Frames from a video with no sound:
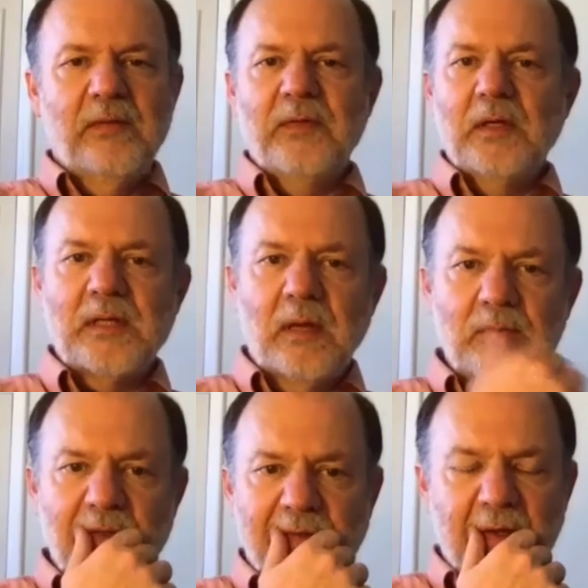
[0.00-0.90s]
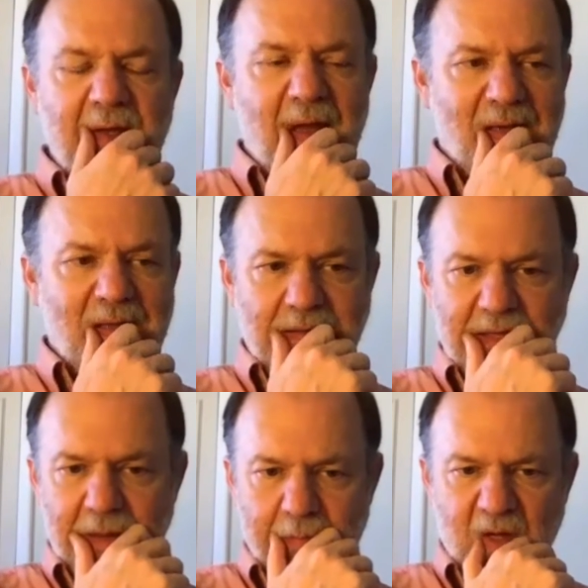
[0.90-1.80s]
you something to look at.
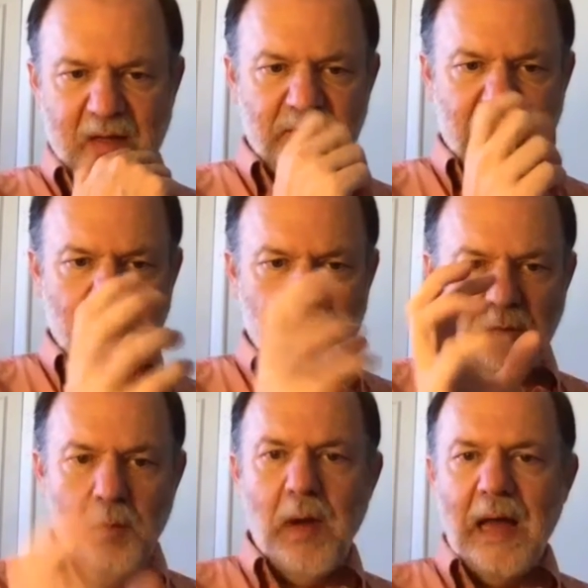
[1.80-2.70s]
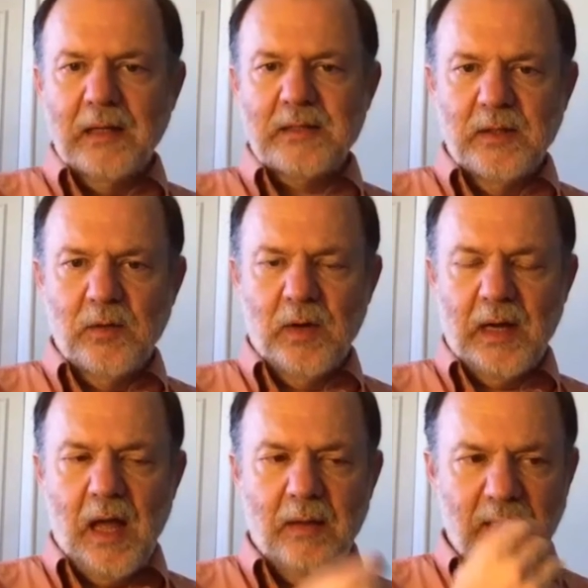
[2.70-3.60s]
For robotics and
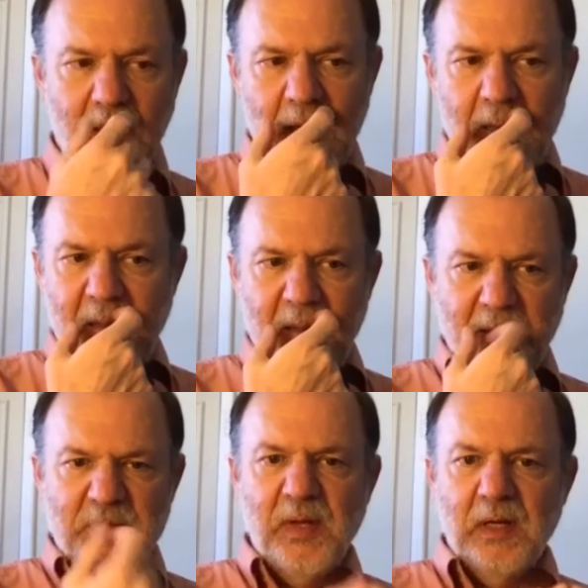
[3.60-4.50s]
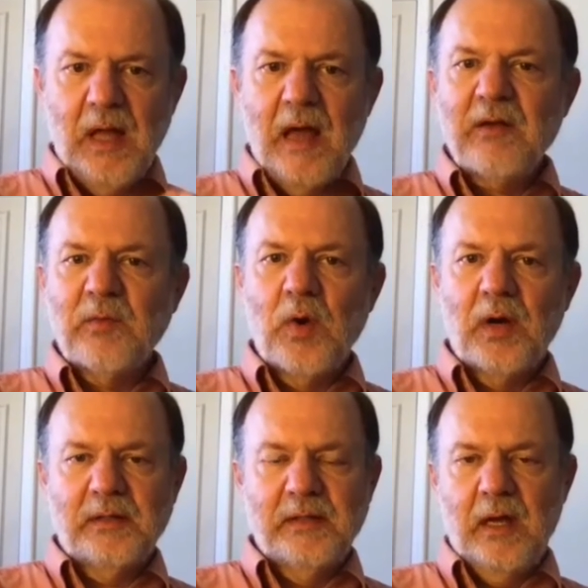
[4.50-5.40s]
origami, there's been a lot of
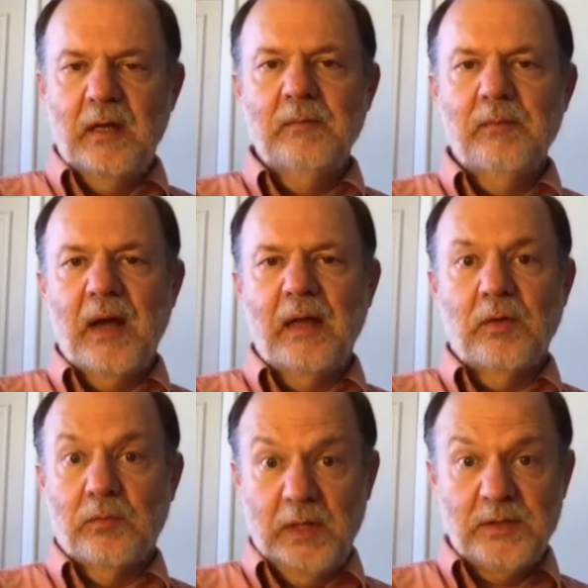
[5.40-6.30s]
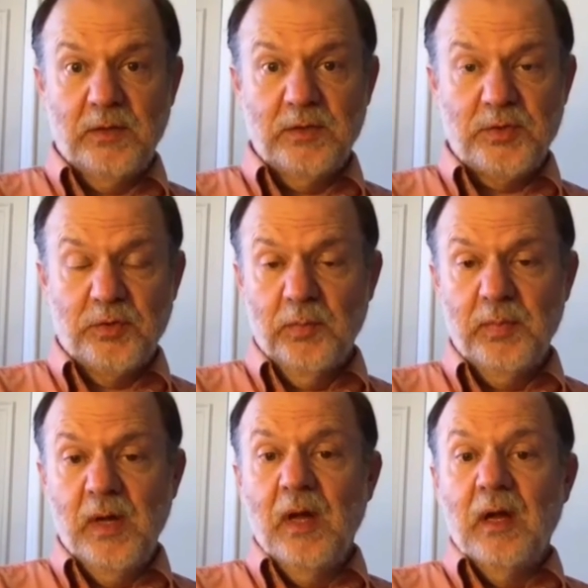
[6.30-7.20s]
work done by the research
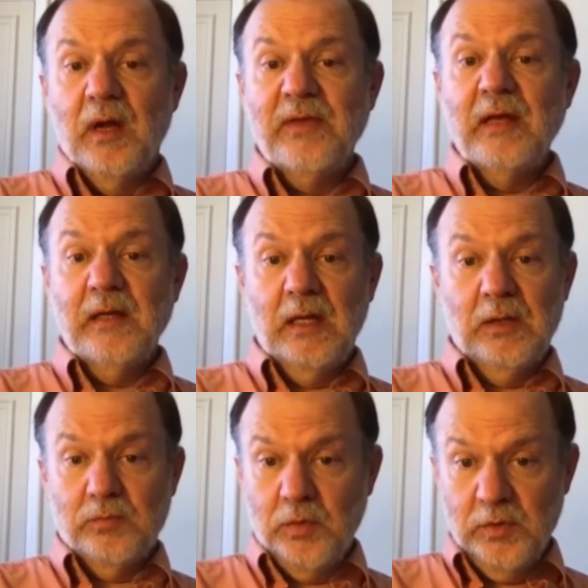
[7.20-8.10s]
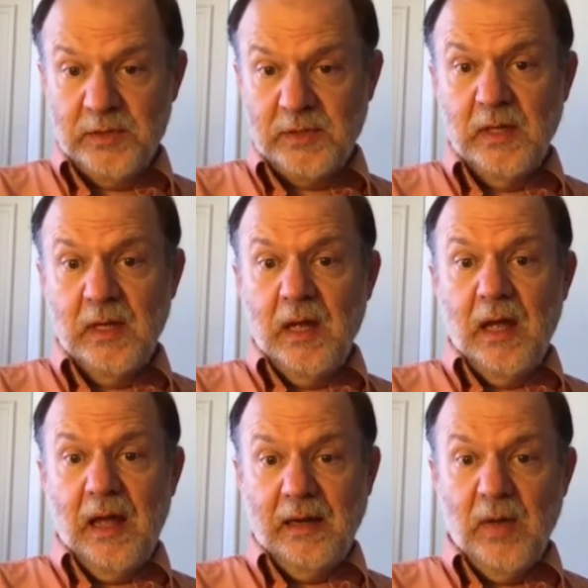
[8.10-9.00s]
group of Daniela Rus
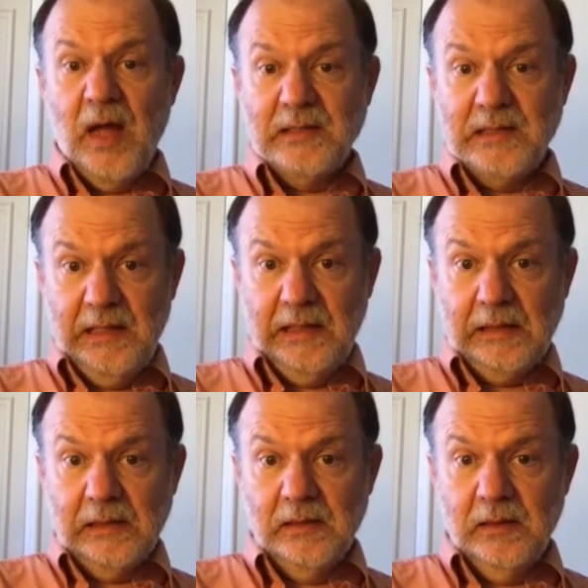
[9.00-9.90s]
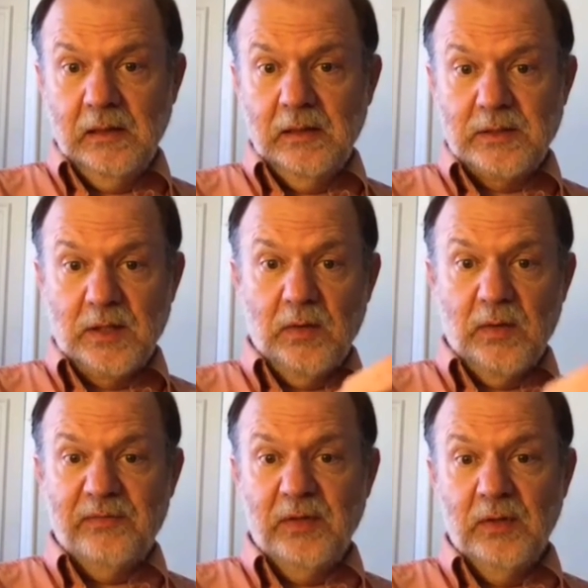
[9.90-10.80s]
at MIT. So
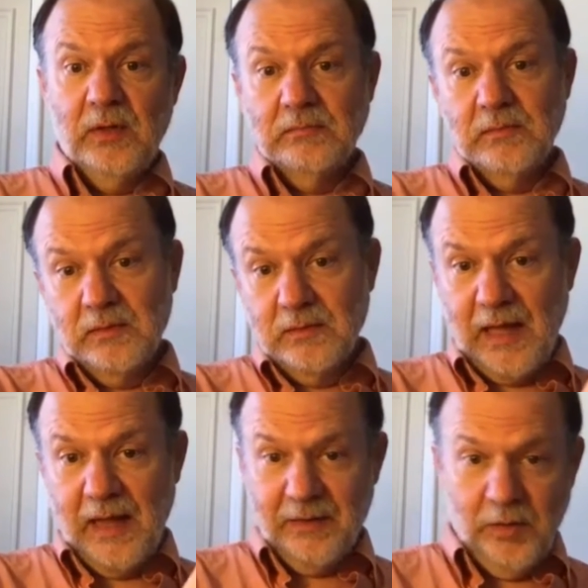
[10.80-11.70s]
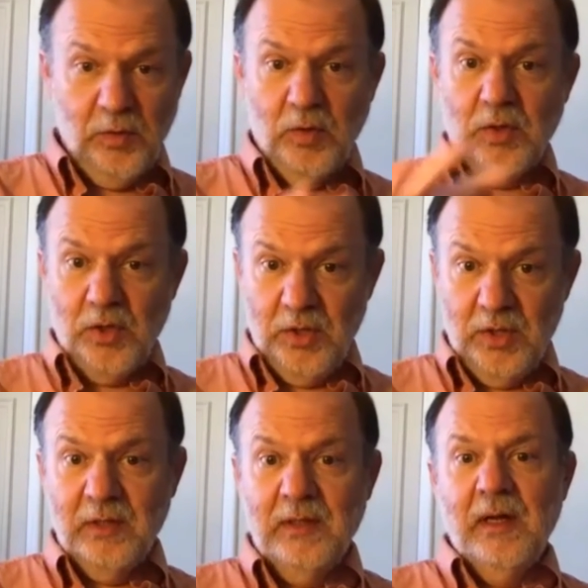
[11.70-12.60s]
if you'll kind of Google
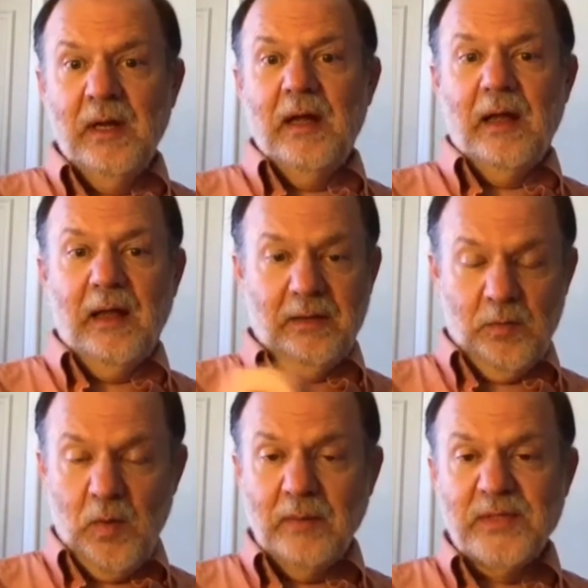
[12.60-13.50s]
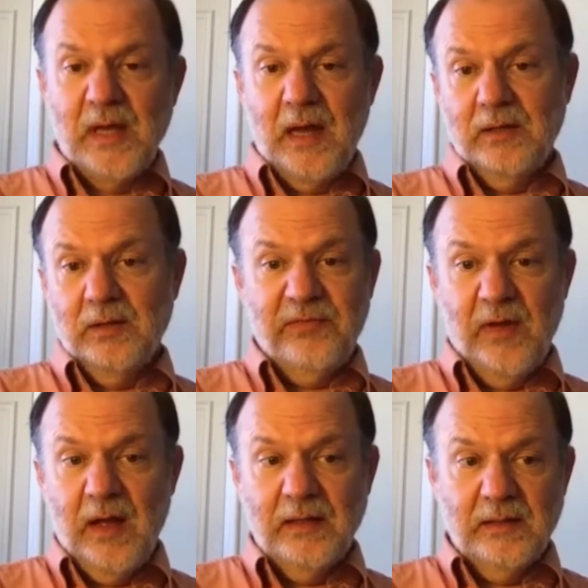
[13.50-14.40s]
her and her website, you'll
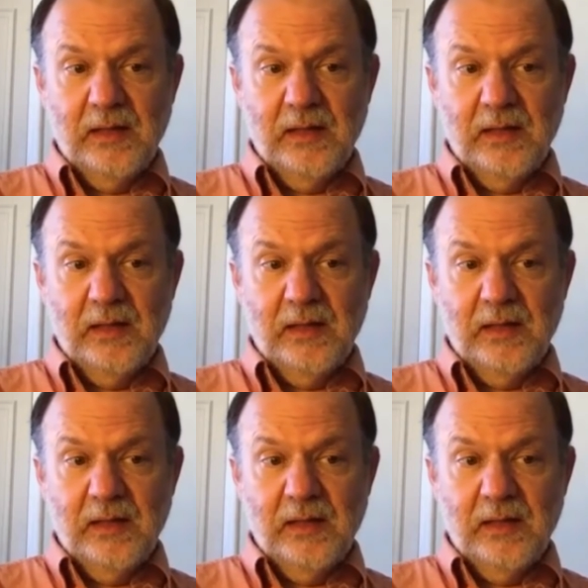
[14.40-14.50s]
find